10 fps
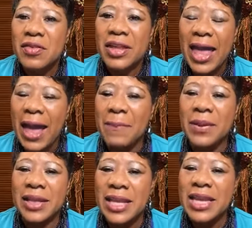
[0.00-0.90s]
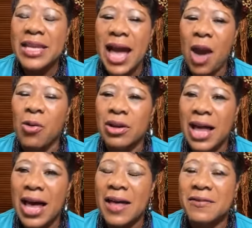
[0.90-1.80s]
that happen in our
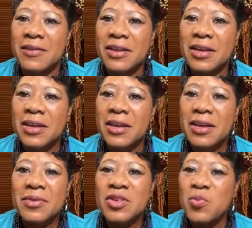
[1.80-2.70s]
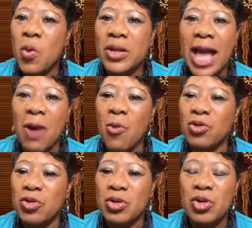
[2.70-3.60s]
lives. This morning, I
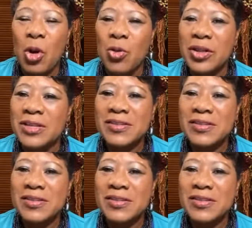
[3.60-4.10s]
want you to know that,